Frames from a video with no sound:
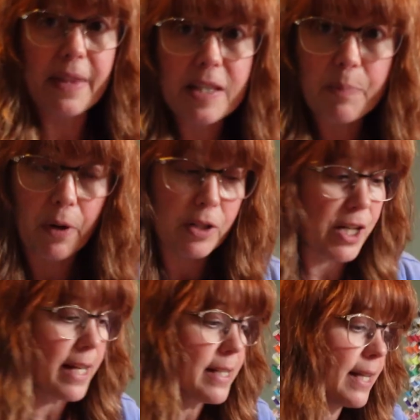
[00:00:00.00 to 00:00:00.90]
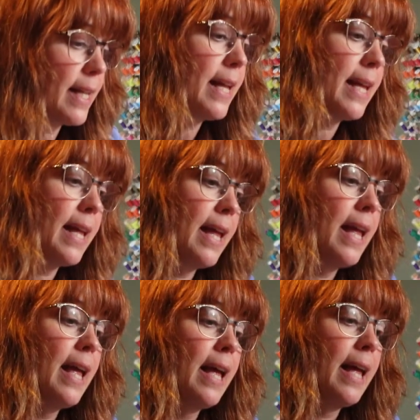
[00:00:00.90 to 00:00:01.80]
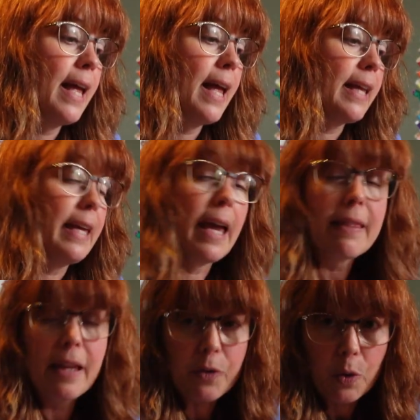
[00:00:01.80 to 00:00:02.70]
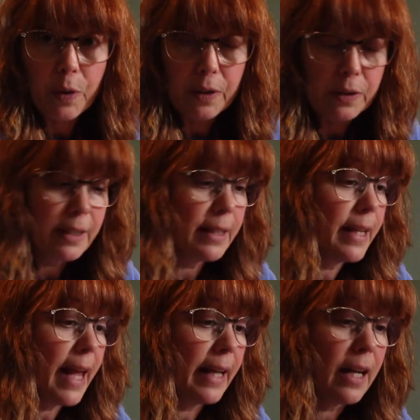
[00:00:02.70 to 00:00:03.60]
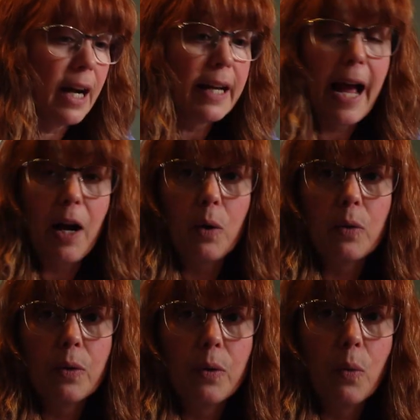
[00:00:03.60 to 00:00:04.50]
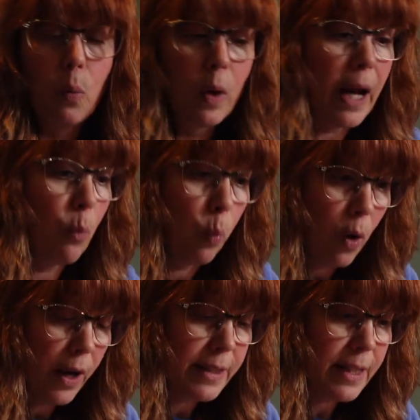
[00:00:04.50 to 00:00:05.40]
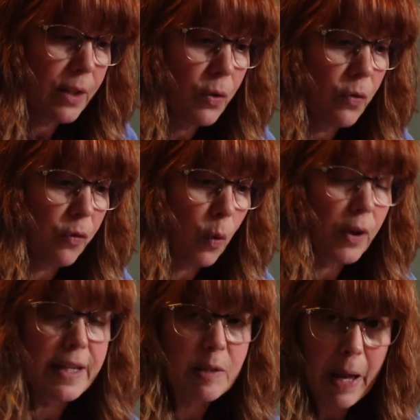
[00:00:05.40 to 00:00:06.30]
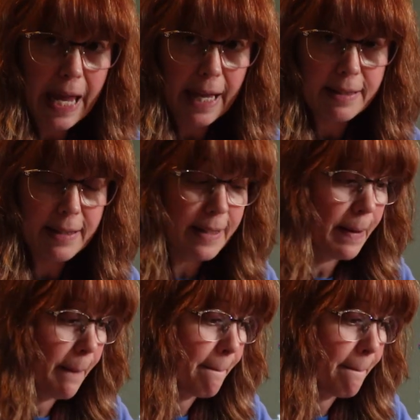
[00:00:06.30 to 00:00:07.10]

this project, get the other quilt, and cut out what I want for his pants.